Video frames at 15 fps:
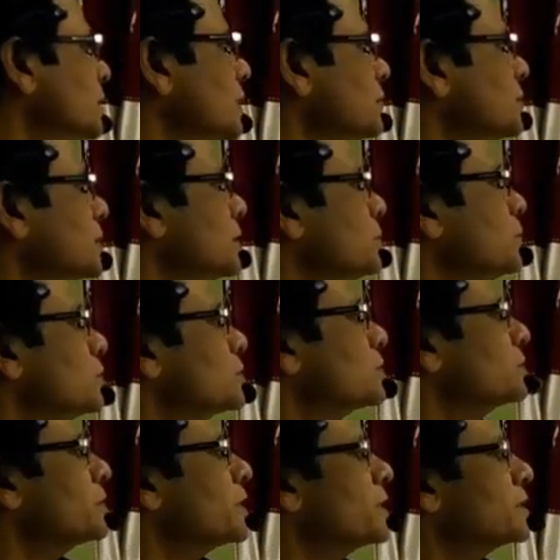Now the
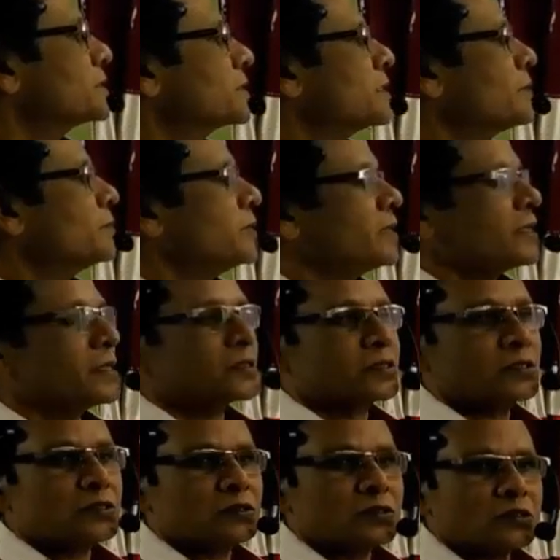ribosome adds amino
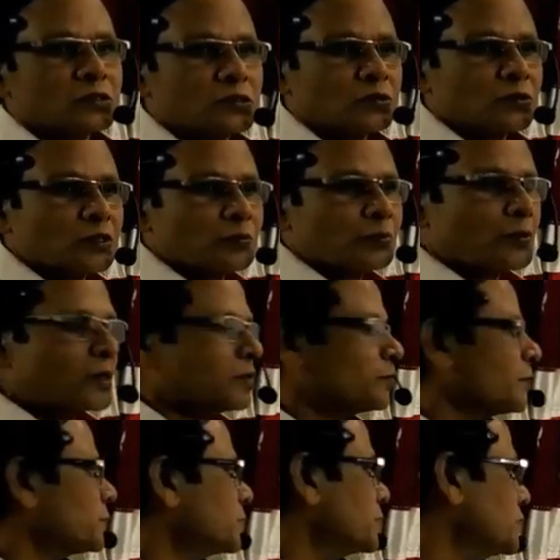acid to the growing
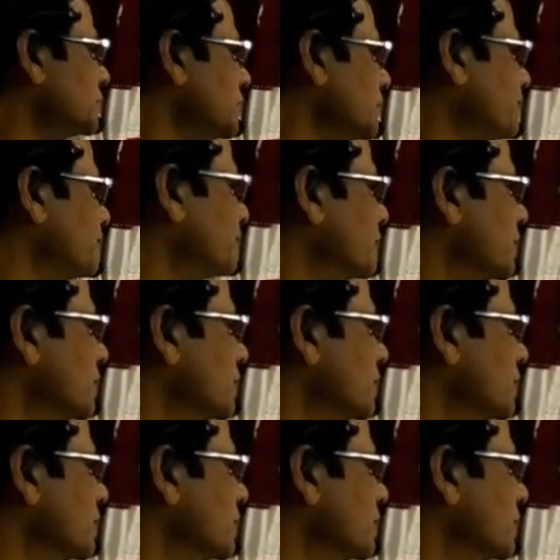polypeptide chain.